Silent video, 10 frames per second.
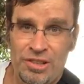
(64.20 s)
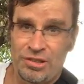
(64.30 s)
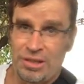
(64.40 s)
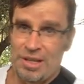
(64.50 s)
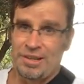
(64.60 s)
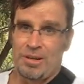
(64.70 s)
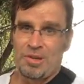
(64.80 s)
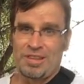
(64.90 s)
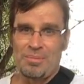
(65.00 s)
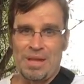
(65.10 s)
are trying to tell me
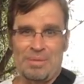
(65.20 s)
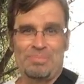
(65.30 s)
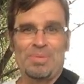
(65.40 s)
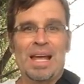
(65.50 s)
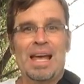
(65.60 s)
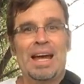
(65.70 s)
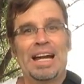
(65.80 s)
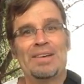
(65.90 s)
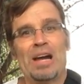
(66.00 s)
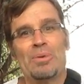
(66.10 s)
something.
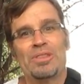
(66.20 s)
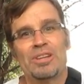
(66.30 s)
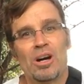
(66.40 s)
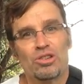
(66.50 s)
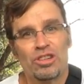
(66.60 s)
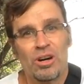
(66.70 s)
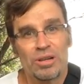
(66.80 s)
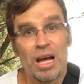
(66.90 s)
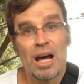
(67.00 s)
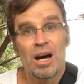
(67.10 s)
Anyway, with the old
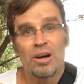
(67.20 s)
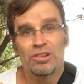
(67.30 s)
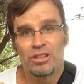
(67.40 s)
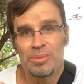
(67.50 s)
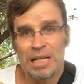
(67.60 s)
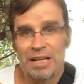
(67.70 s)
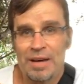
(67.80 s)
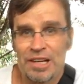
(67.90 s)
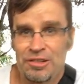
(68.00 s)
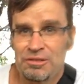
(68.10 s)
shoulder, I should be out of
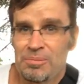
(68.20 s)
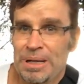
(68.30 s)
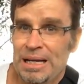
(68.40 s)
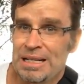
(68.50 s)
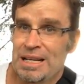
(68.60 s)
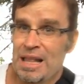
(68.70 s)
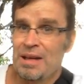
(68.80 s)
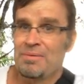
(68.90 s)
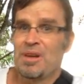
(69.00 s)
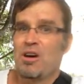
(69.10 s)
action for about
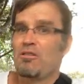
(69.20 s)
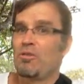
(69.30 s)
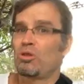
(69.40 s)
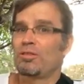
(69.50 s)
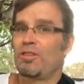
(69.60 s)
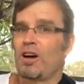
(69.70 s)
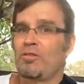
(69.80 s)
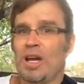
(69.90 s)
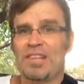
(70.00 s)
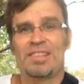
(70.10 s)
another 4 to 5
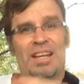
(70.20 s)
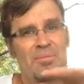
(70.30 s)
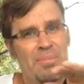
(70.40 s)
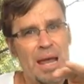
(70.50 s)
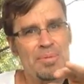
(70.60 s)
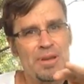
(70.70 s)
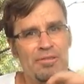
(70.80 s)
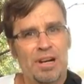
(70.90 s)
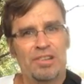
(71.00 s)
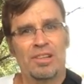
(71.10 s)
weeks, maybe a
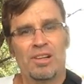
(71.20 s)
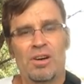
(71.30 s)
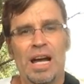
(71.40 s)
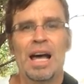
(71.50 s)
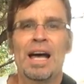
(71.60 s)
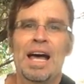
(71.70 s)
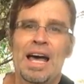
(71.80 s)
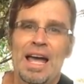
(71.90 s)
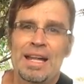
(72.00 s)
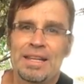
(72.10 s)
fraction longer,
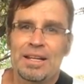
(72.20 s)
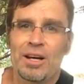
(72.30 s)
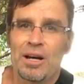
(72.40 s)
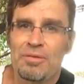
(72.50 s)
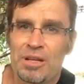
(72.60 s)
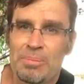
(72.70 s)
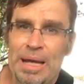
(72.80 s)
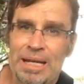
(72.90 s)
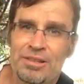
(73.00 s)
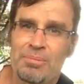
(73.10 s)
and then hopefully
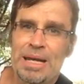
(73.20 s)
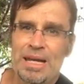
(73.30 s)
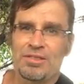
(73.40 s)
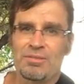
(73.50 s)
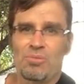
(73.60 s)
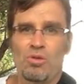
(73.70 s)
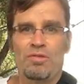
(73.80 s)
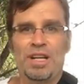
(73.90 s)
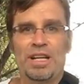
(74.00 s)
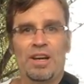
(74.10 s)
back into making some more
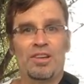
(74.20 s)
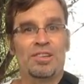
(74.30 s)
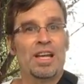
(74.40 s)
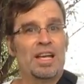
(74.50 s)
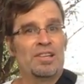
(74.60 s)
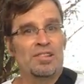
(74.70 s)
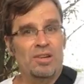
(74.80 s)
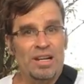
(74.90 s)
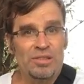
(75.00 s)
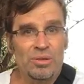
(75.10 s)
videos. So
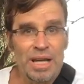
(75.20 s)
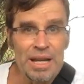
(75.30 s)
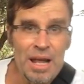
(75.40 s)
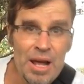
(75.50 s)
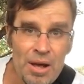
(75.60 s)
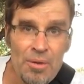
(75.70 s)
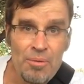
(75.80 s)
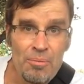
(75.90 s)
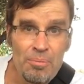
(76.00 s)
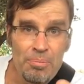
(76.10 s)
until then,
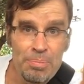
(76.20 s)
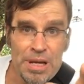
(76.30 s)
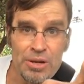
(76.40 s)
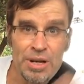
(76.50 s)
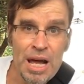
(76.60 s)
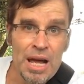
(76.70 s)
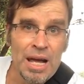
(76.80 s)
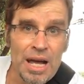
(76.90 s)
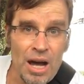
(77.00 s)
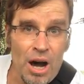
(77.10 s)
be good,
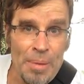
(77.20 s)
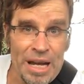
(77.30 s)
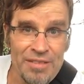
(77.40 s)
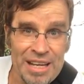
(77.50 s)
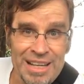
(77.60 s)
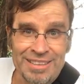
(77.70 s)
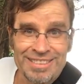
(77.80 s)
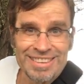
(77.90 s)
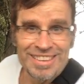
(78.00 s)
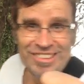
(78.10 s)
I'm out of here.
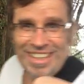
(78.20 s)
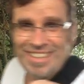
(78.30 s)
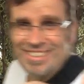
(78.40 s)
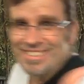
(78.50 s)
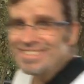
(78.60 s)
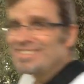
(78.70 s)
Cheers.